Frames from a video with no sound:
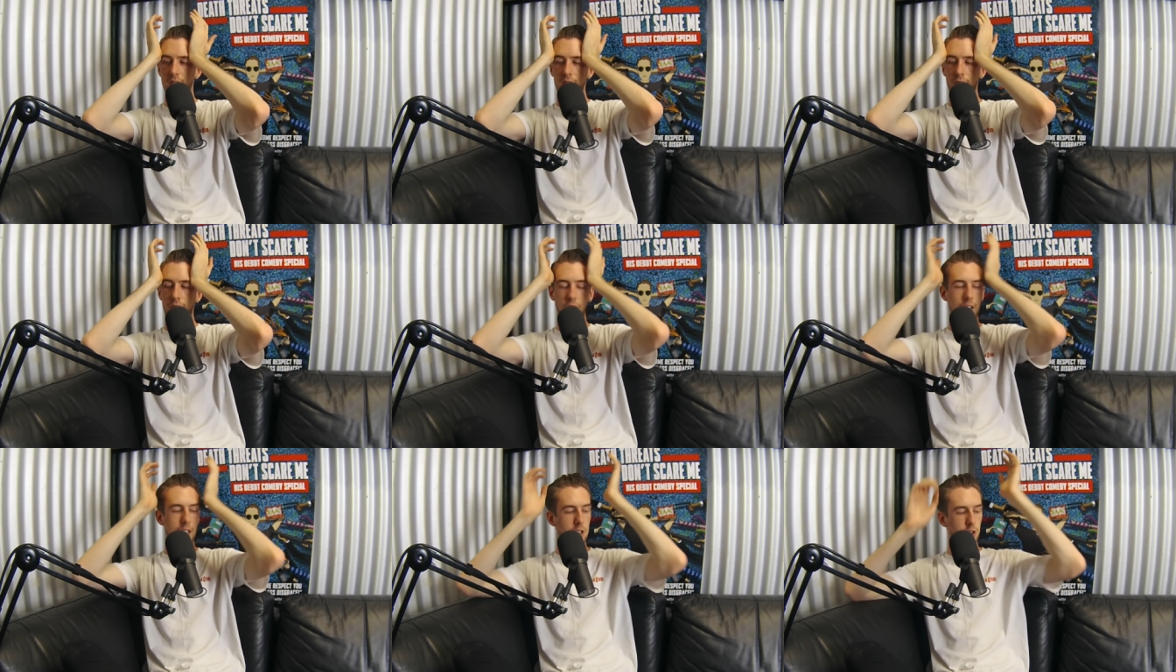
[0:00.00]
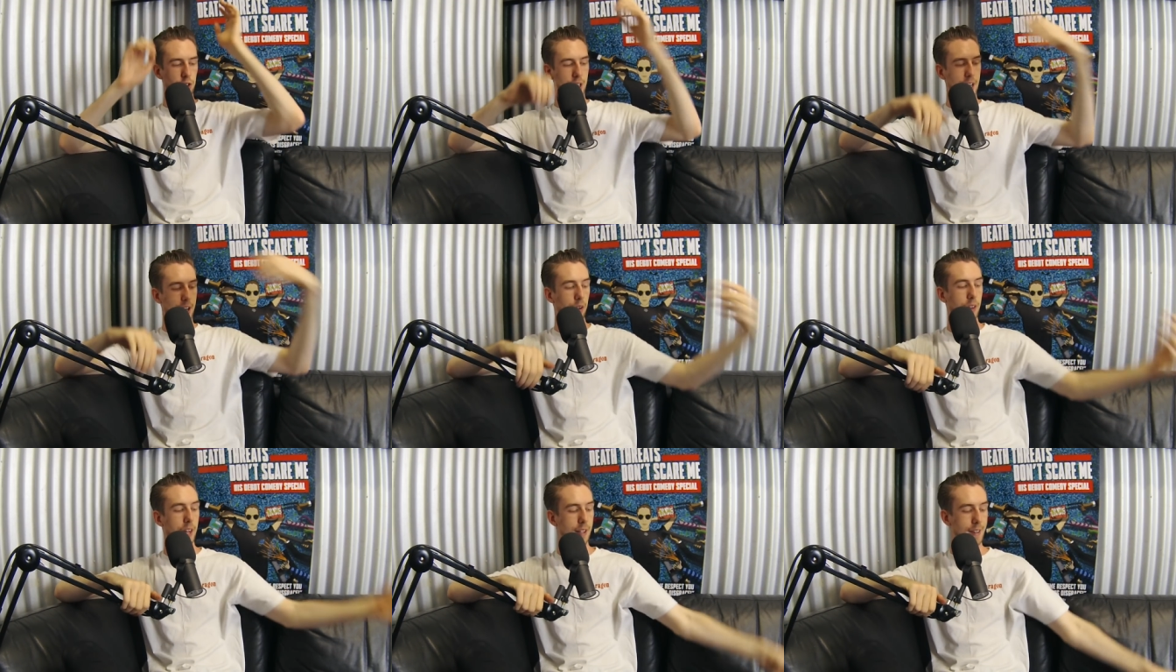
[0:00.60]
for his
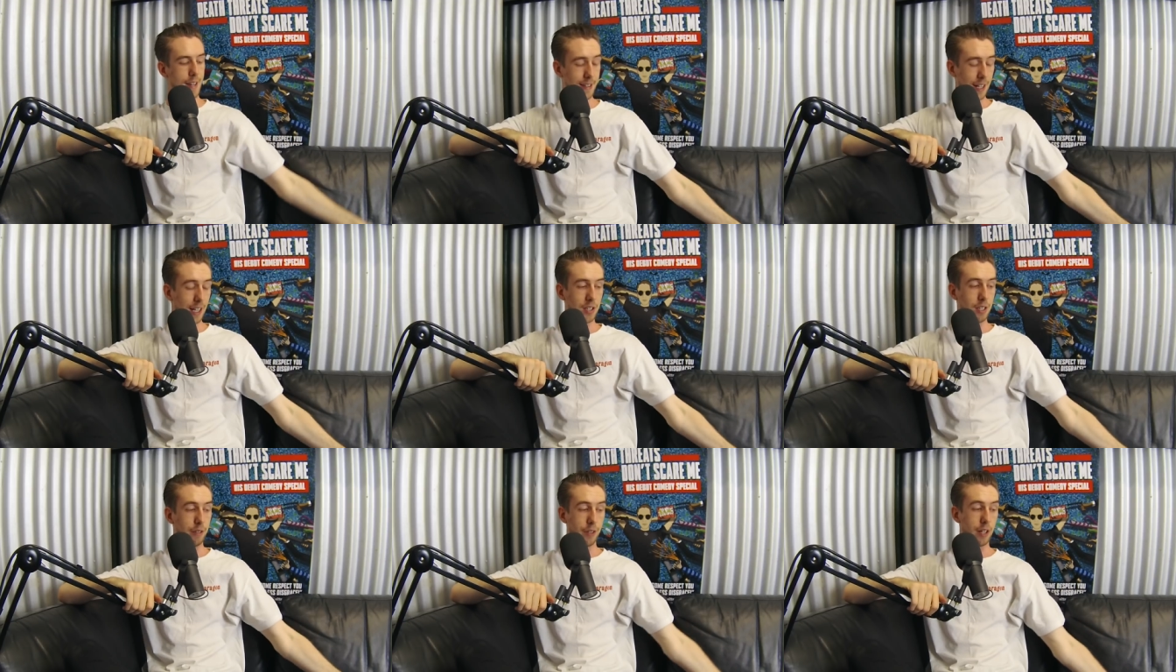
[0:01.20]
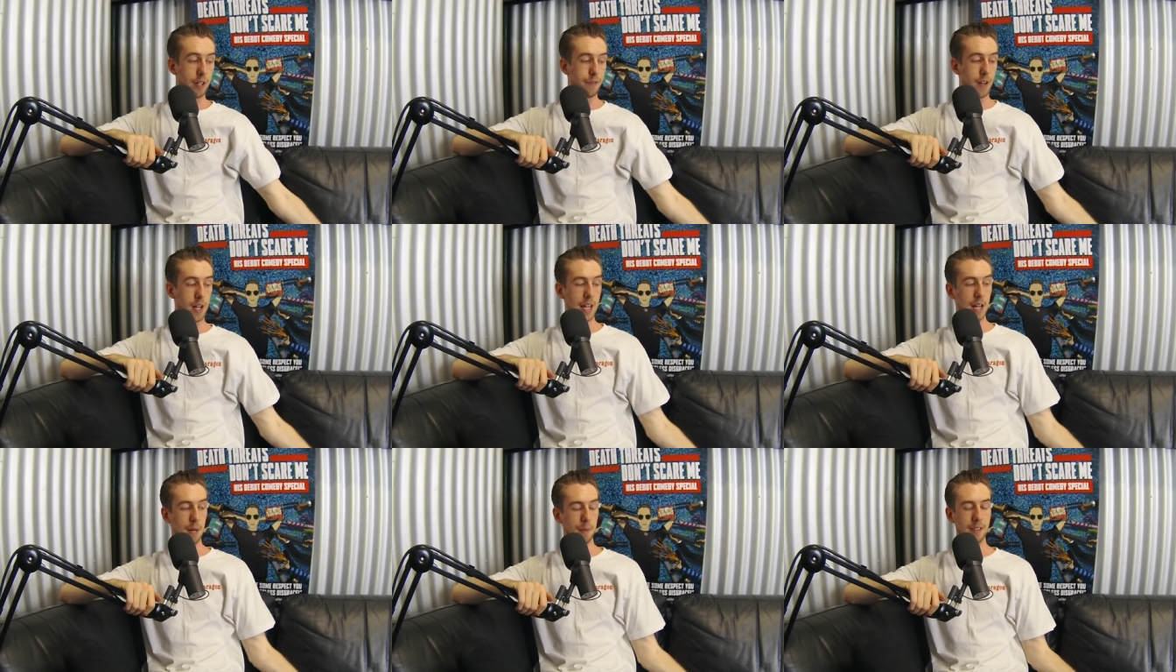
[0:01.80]
channel. That, that's actually very
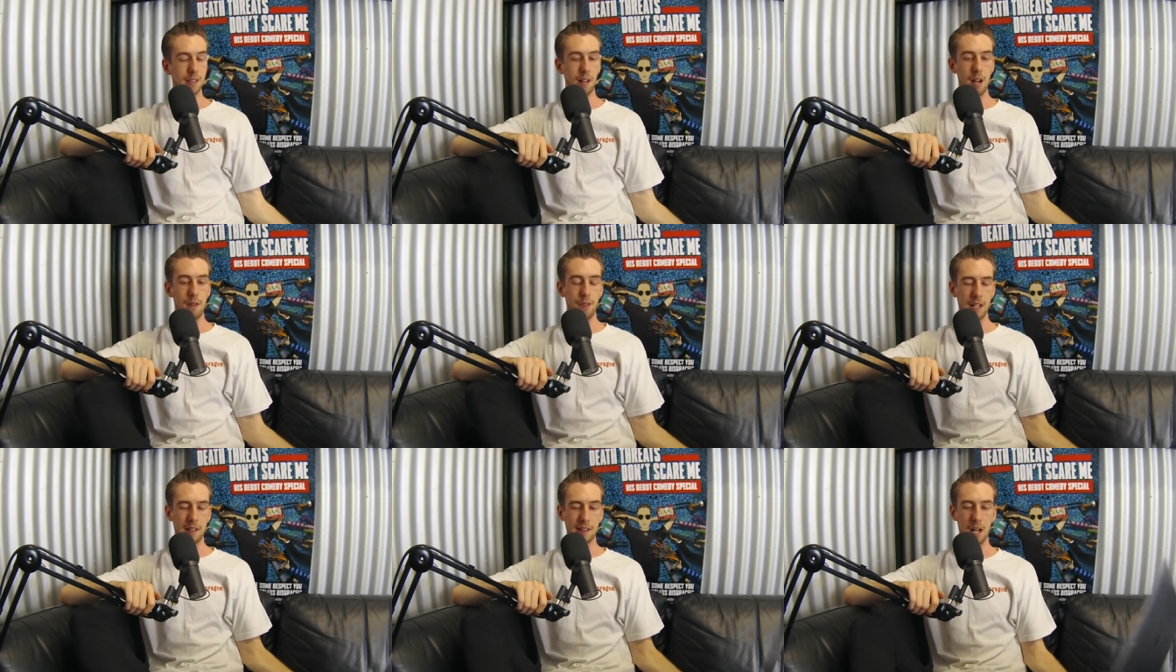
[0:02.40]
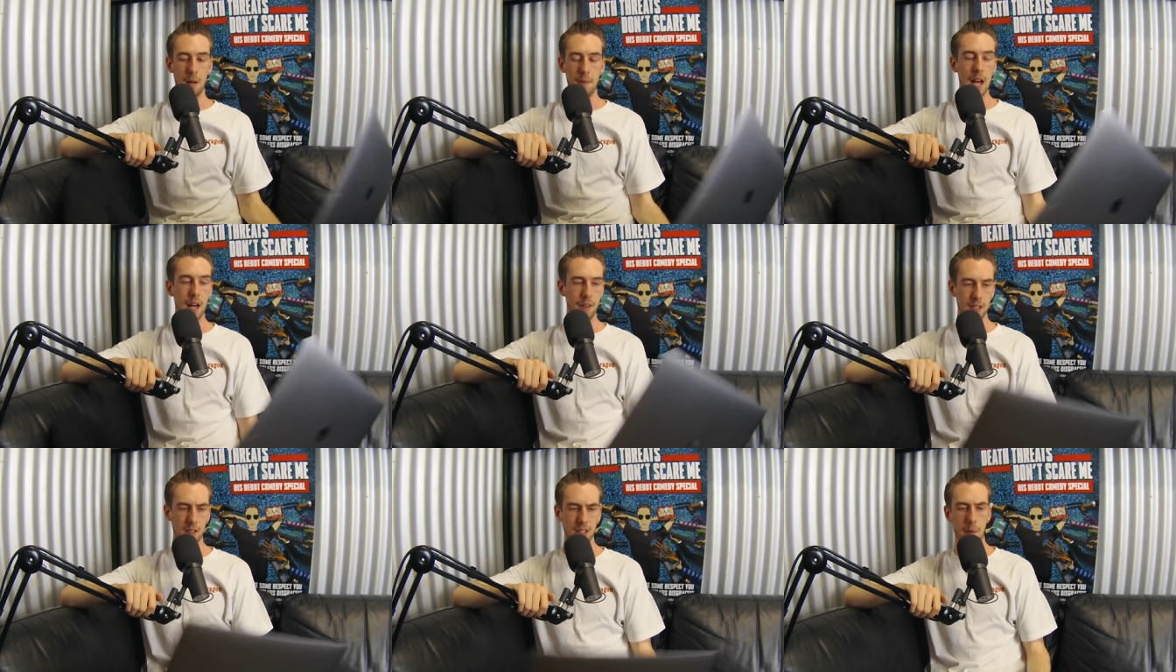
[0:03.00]
funny. I'm excited for that to come
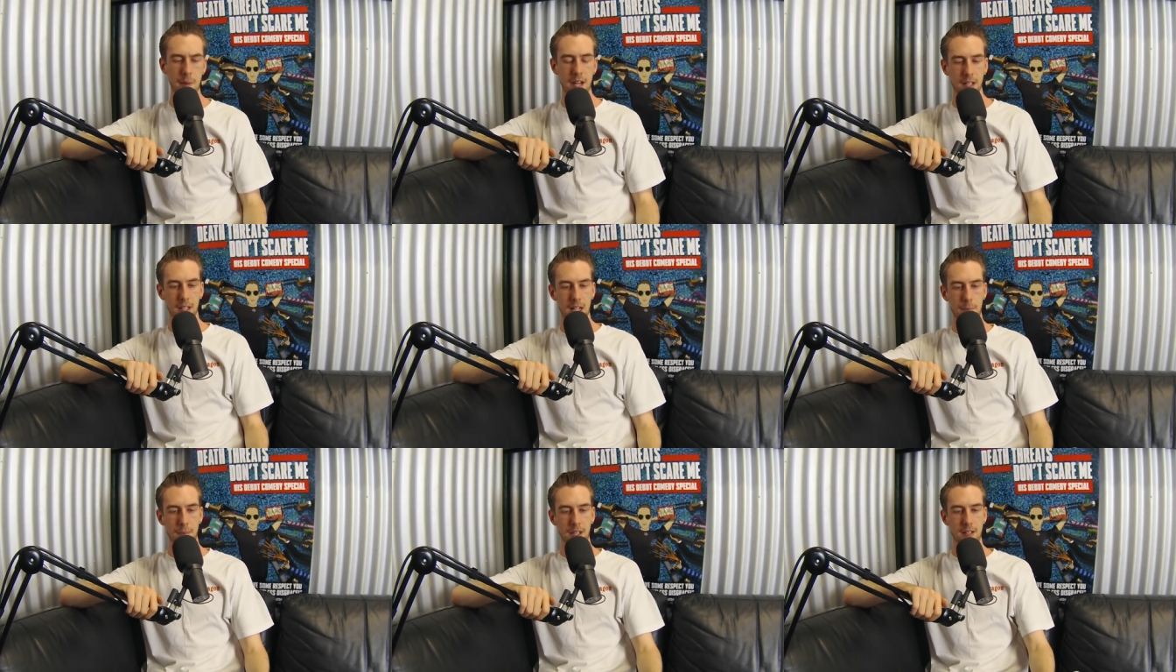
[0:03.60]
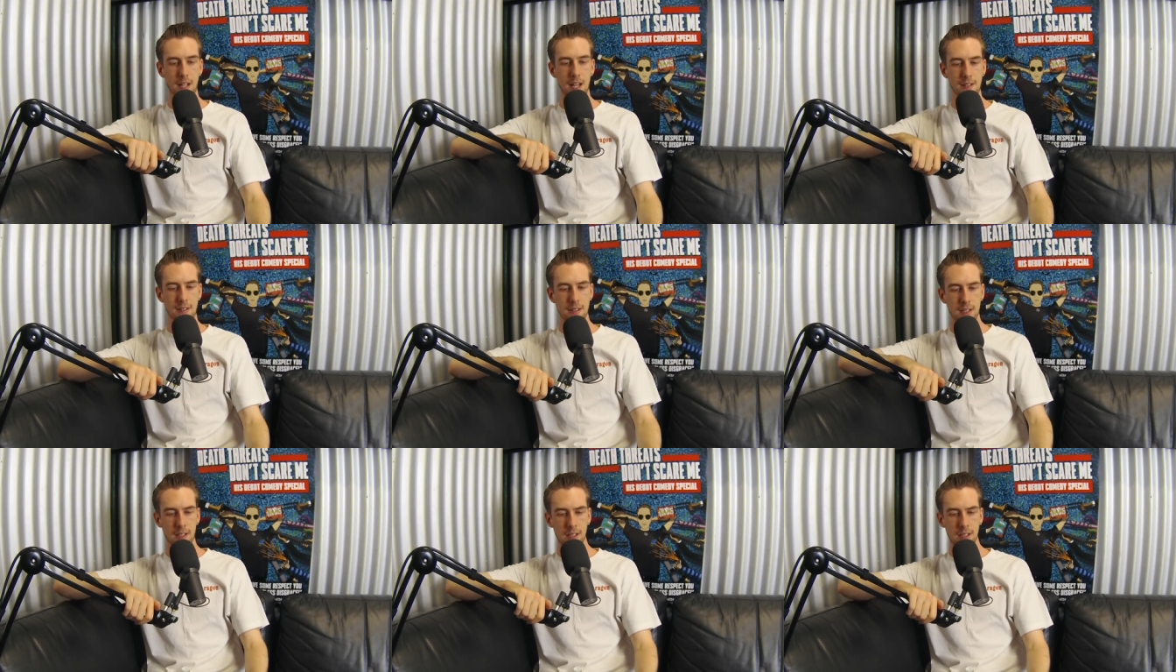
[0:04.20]
out. That'll come out in a couple of days